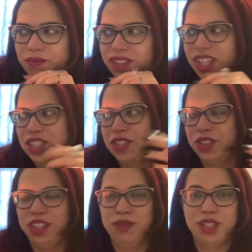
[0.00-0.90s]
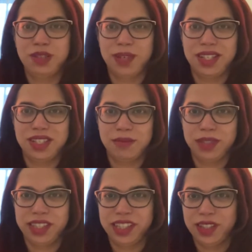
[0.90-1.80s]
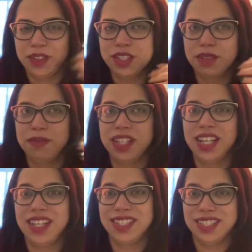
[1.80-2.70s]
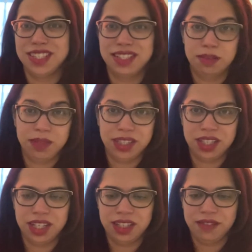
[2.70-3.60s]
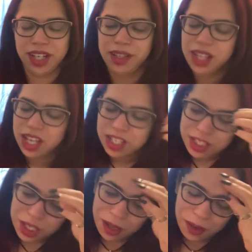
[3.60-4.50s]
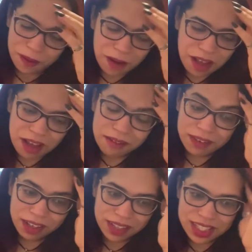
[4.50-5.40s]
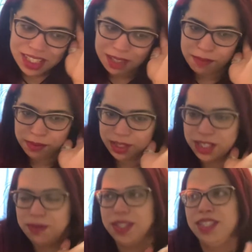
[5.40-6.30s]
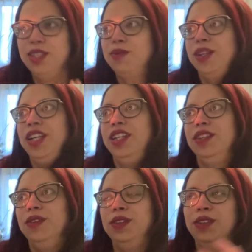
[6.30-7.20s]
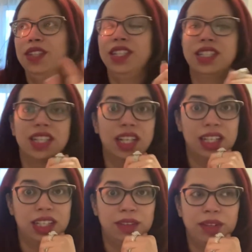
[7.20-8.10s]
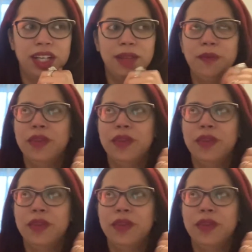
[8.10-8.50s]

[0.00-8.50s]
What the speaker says: a certain responsibility or something that needs to be done, right? So very simple, let's put it this way. You need to clean, right?